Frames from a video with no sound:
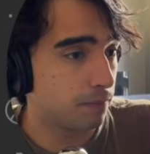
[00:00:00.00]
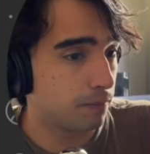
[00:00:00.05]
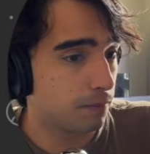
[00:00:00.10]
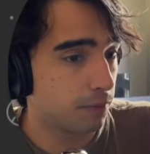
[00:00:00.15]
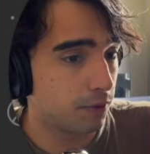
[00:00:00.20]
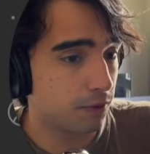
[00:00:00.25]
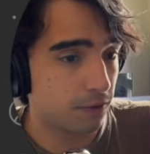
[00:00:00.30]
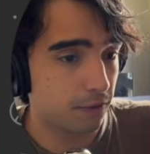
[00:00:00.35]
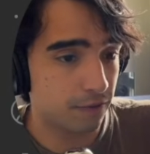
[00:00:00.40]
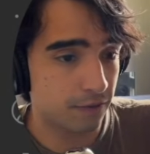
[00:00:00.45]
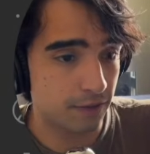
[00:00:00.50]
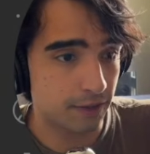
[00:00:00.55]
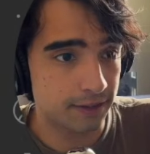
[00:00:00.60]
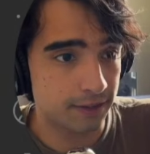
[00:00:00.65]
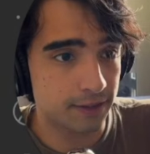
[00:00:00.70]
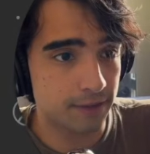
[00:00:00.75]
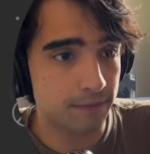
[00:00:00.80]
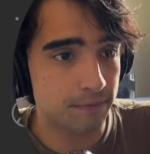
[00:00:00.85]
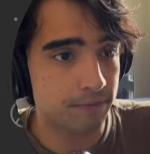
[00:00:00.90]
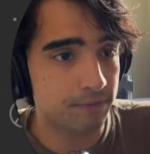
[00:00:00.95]

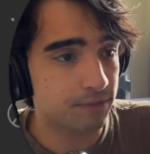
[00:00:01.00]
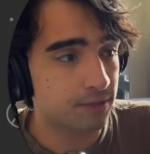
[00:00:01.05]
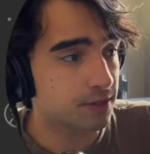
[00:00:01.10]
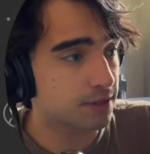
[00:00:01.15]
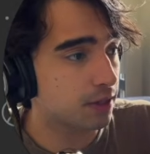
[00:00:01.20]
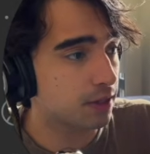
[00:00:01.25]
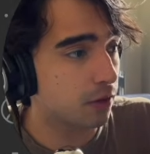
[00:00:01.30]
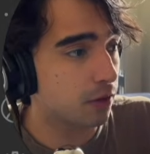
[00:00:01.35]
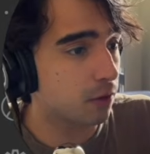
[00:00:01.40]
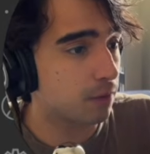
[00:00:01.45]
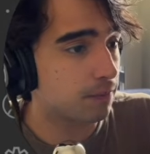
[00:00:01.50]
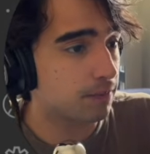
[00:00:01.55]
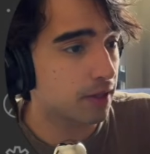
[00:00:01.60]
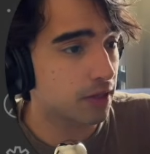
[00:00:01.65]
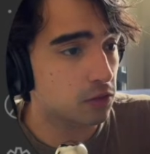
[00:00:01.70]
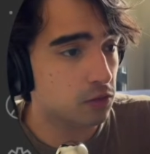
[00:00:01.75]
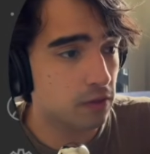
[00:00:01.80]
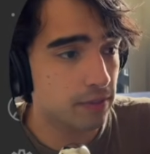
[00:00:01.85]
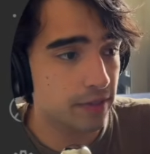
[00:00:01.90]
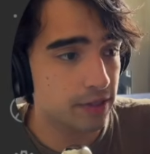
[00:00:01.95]
Perfect. So
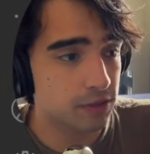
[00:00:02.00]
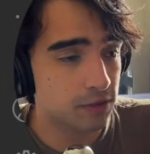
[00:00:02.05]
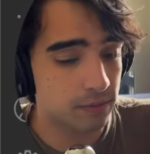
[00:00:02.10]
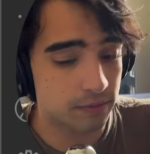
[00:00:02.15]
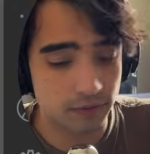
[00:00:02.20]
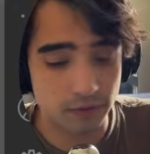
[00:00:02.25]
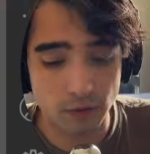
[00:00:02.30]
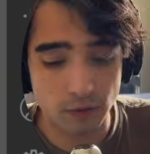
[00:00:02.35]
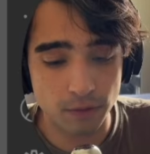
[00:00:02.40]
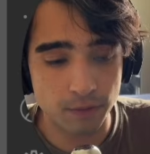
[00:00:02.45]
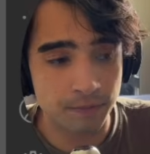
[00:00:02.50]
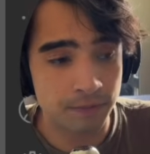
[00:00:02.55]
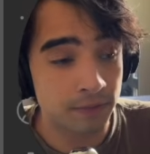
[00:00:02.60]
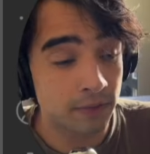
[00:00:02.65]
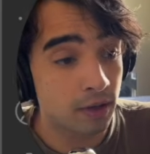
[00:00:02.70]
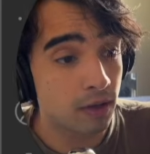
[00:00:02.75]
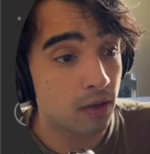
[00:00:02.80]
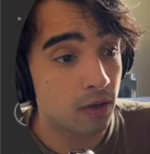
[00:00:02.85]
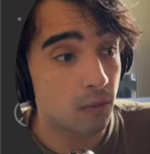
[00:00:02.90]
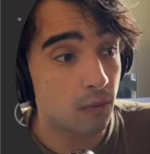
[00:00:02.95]
as we mentioned before,
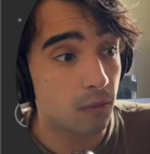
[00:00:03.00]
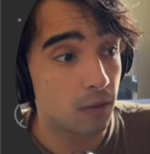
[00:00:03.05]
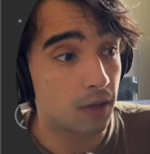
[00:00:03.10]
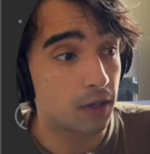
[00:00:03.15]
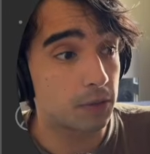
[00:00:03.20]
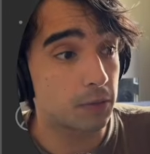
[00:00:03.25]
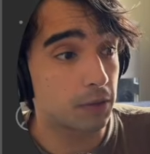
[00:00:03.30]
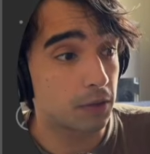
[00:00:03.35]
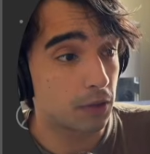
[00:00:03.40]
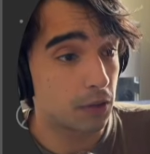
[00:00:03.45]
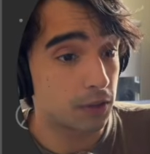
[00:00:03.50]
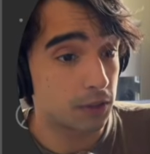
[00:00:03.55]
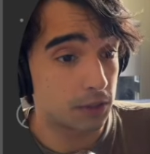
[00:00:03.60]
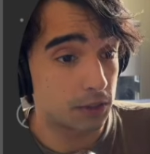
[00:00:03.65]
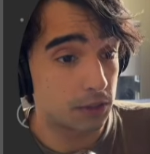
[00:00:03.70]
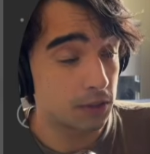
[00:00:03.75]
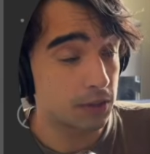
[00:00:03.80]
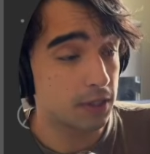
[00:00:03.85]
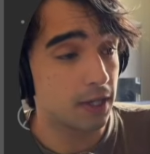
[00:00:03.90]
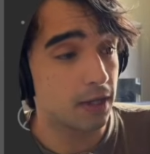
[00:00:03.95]
what we're going to
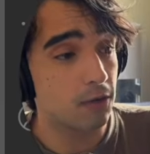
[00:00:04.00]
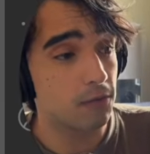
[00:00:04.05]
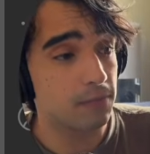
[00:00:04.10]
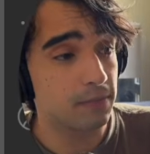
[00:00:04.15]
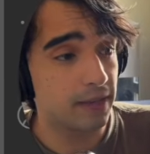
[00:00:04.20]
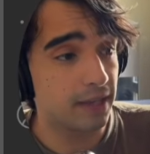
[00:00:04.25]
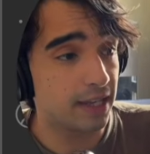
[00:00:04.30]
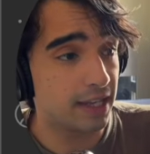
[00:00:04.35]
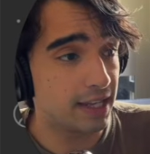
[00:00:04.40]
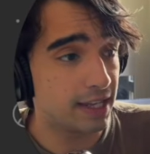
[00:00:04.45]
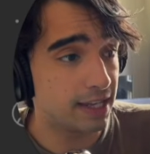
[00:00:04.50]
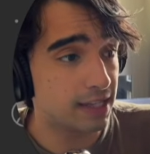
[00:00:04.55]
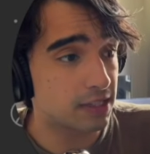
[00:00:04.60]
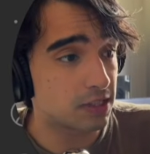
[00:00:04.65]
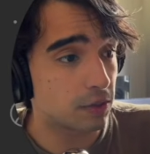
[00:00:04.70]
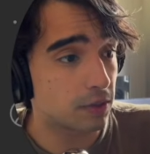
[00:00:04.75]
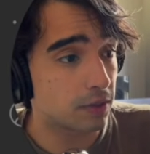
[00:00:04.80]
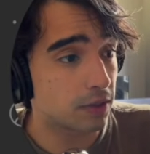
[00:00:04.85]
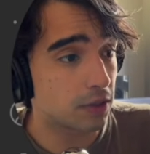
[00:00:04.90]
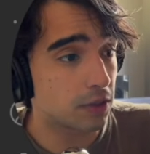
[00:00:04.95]
do now
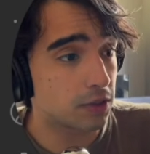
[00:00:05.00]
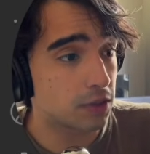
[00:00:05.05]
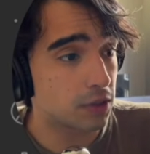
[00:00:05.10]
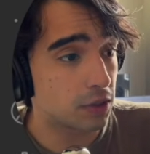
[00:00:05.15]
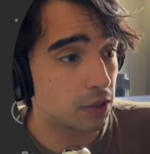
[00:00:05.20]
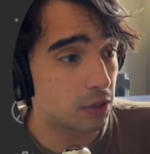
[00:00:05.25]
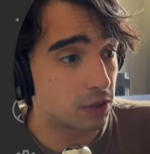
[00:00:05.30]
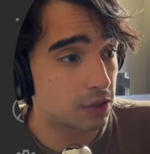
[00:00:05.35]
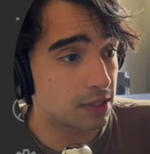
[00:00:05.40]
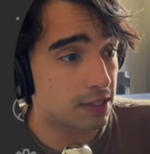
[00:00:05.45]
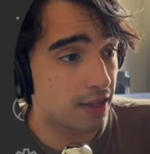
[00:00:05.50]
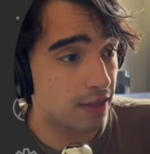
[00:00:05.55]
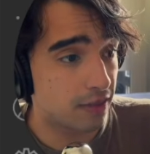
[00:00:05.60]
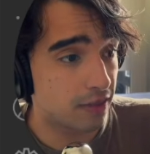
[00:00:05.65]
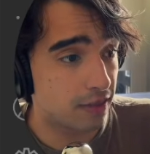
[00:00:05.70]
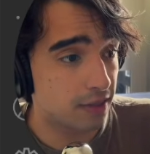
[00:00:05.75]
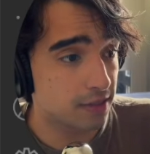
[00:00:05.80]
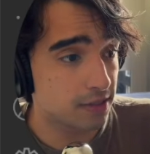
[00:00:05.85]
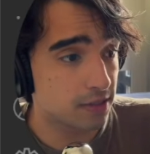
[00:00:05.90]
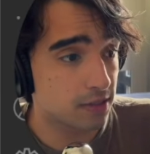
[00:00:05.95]
is we're going to use
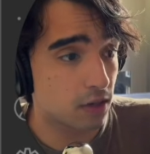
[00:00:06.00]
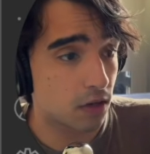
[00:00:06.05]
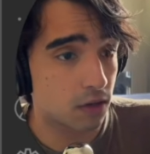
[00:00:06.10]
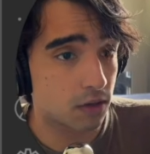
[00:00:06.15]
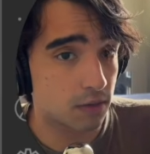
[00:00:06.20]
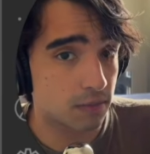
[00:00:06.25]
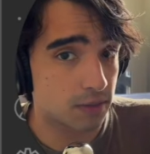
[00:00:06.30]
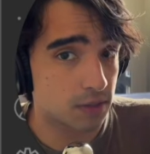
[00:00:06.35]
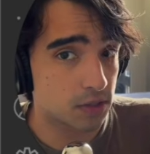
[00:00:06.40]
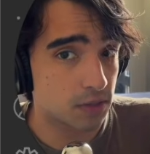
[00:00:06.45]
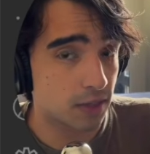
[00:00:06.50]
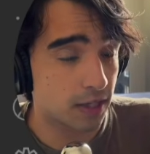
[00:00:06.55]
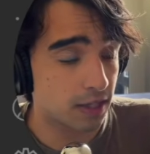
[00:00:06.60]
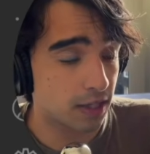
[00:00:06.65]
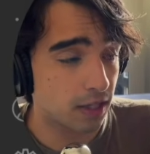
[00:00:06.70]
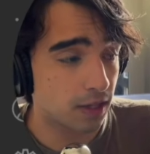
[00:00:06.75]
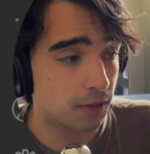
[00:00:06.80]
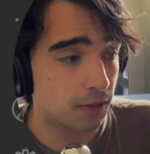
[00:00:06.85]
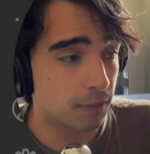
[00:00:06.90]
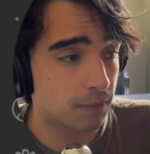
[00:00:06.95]
these documents right
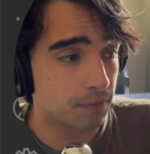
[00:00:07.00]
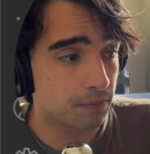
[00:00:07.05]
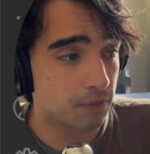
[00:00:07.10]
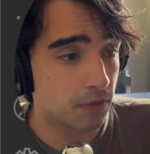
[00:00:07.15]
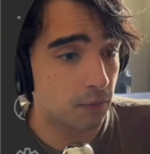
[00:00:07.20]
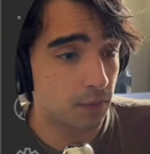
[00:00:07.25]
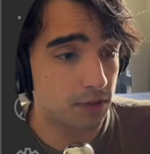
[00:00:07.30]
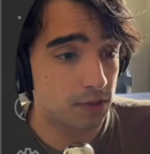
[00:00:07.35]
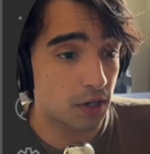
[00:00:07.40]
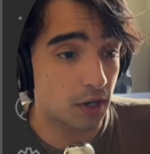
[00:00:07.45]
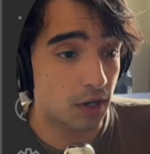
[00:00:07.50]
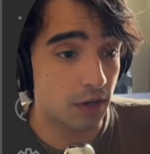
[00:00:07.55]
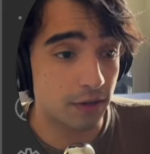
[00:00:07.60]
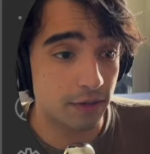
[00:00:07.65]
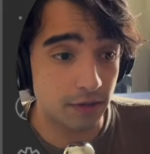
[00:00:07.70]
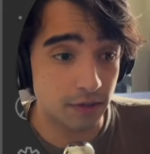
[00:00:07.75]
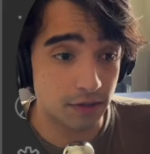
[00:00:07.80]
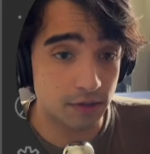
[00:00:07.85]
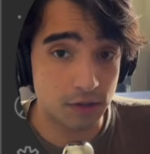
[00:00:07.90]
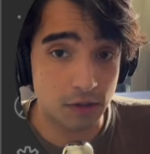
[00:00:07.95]
here, which are
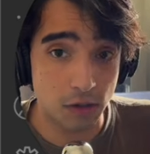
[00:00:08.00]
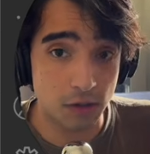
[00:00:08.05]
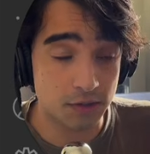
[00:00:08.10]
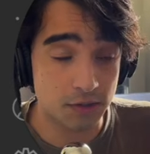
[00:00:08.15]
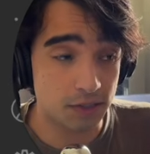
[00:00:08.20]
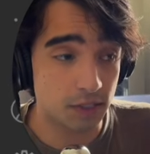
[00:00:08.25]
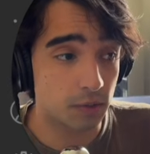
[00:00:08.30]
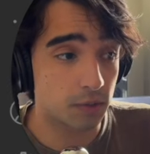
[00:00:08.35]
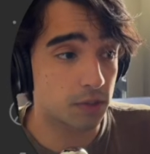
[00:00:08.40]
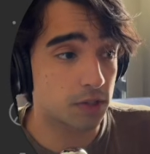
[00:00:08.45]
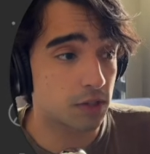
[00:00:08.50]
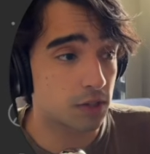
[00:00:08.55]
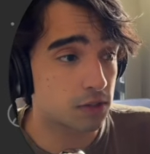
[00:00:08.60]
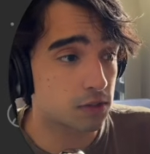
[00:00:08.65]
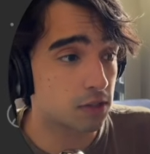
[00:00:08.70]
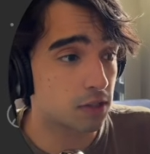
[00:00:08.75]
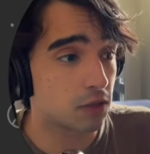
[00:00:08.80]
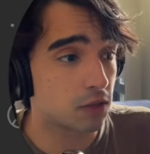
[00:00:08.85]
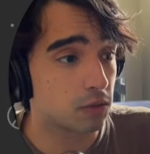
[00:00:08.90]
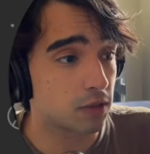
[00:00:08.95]
the chunks that we
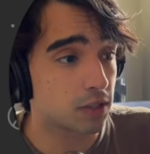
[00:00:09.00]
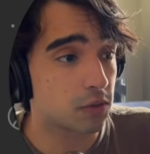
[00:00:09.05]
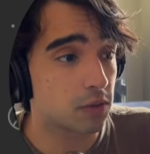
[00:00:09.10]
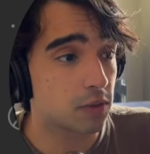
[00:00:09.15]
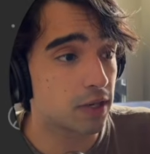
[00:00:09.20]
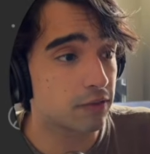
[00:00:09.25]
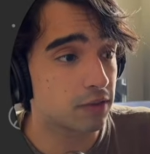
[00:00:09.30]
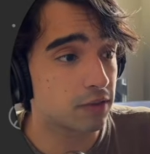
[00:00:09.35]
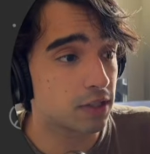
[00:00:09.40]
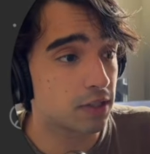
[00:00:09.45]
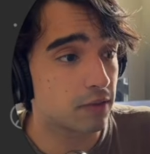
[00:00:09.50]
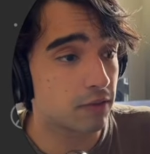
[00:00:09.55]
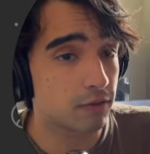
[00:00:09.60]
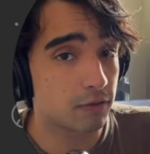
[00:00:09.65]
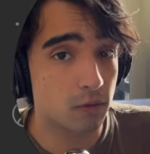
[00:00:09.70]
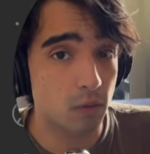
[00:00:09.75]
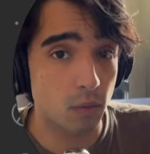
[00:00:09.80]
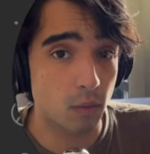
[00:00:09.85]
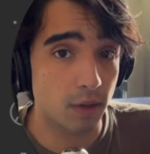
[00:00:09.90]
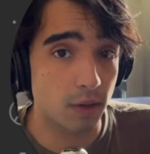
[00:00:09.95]
just retrieved
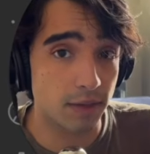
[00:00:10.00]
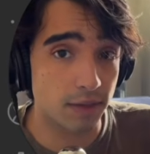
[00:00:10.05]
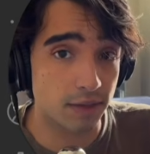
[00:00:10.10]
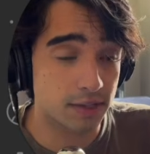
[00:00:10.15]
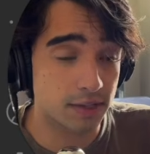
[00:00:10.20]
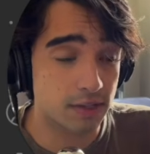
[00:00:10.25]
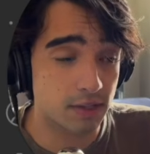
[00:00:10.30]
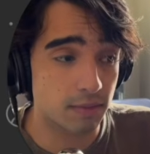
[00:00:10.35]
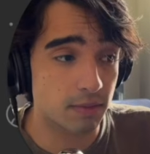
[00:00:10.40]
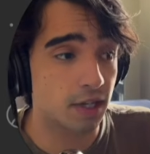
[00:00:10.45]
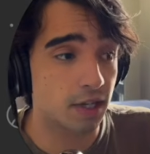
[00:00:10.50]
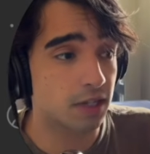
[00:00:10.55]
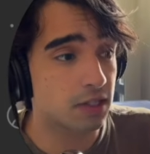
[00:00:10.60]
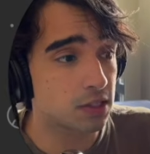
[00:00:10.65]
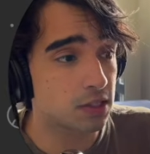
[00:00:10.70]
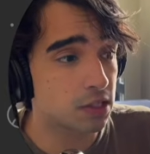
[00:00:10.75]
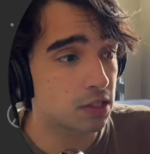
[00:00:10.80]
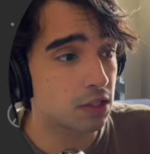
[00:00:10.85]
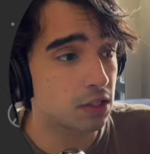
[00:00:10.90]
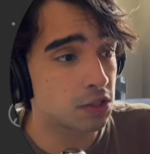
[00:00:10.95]
with the
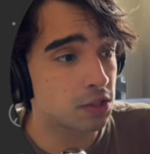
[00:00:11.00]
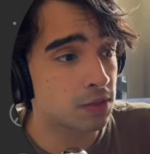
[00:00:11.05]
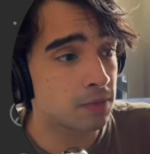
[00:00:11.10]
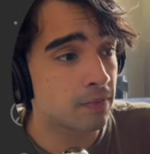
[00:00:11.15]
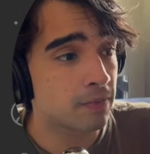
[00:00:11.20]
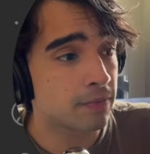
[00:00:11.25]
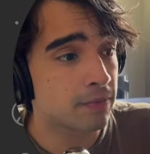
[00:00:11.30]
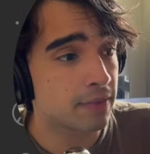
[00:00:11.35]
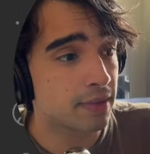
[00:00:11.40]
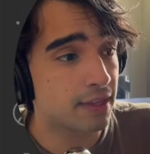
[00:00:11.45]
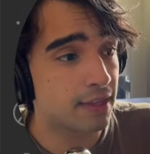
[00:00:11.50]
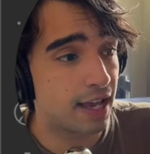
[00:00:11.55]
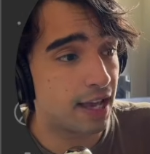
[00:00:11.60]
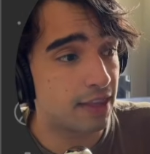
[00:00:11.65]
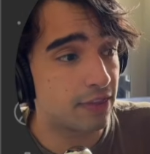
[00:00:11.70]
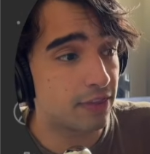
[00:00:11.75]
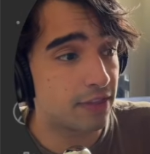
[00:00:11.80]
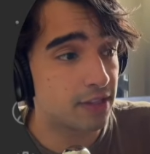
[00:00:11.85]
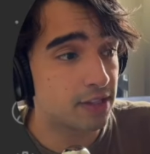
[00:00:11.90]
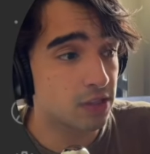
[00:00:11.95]
similarity search,
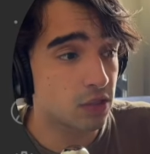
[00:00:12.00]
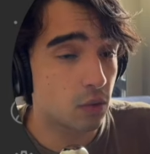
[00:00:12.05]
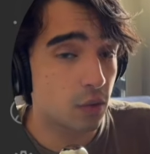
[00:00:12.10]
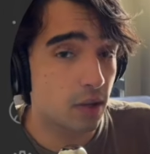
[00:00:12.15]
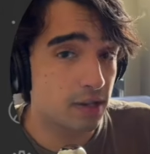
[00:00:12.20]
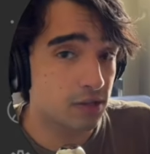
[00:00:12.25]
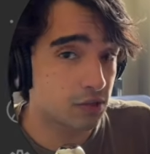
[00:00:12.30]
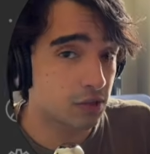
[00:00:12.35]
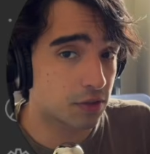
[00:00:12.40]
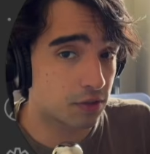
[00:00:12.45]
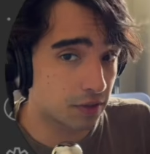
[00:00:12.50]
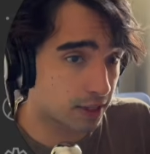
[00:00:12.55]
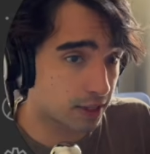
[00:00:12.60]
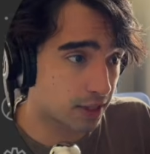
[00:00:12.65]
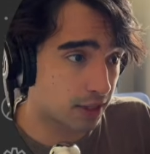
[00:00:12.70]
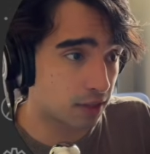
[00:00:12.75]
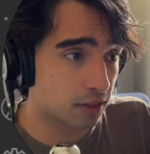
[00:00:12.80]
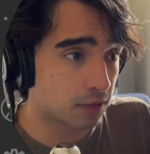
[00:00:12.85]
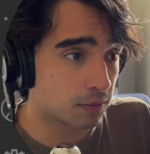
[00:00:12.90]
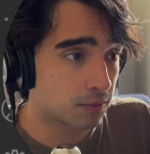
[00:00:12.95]
and this question right
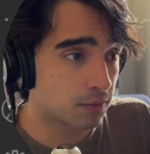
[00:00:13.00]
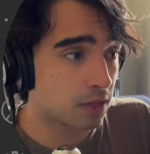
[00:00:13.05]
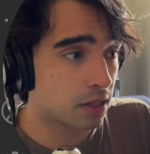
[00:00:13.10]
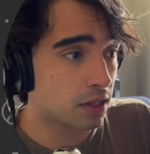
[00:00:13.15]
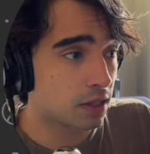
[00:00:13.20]
here